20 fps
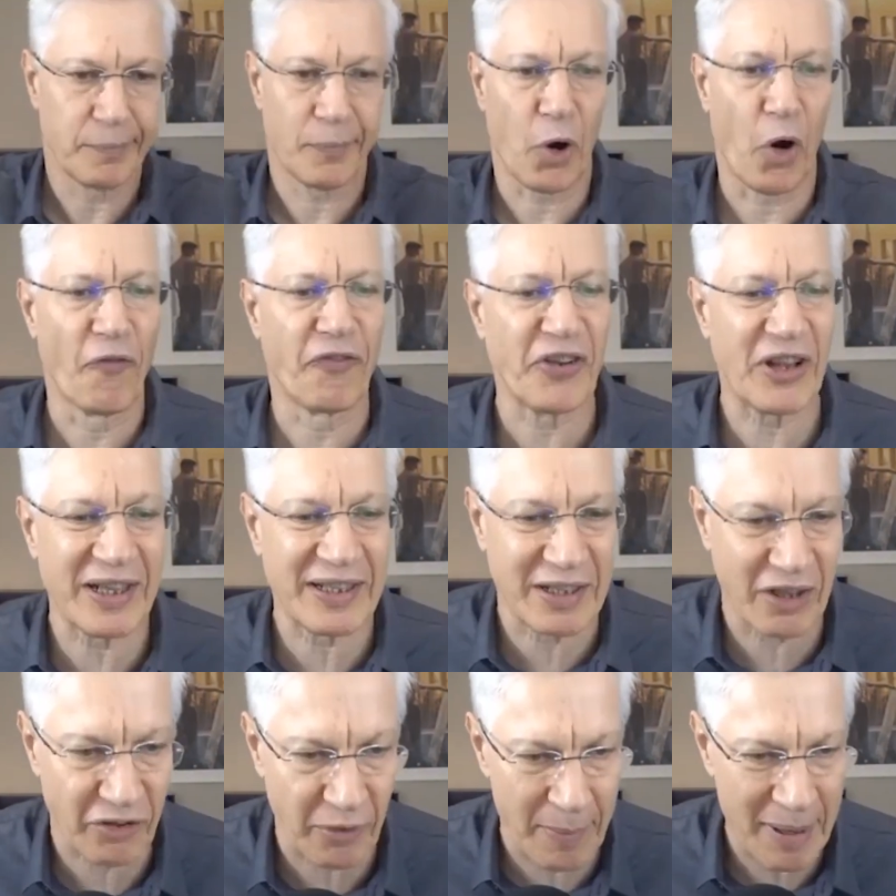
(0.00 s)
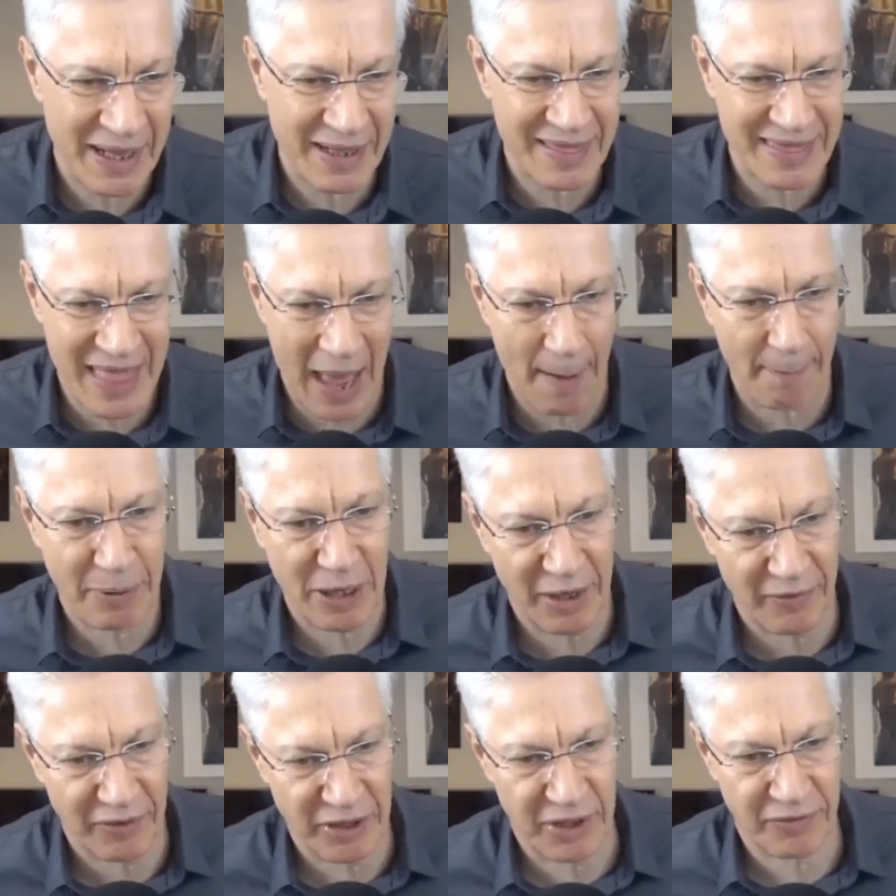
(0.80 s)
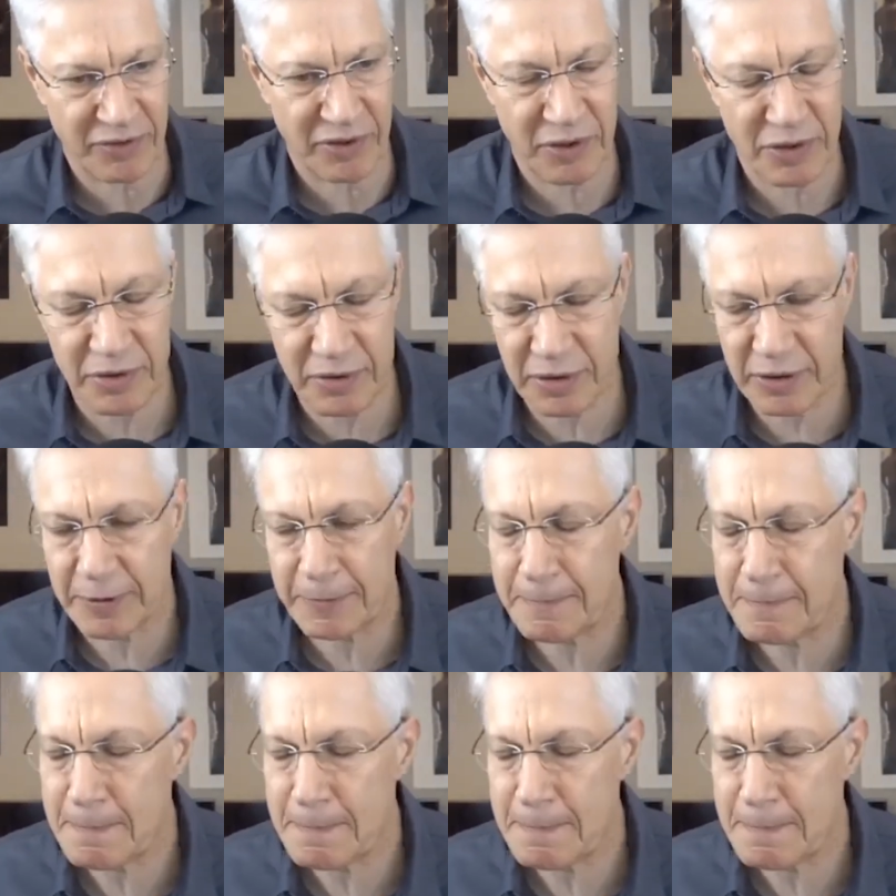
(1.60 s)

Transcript: Hopefully, it doesn't make that big of a difference. Right?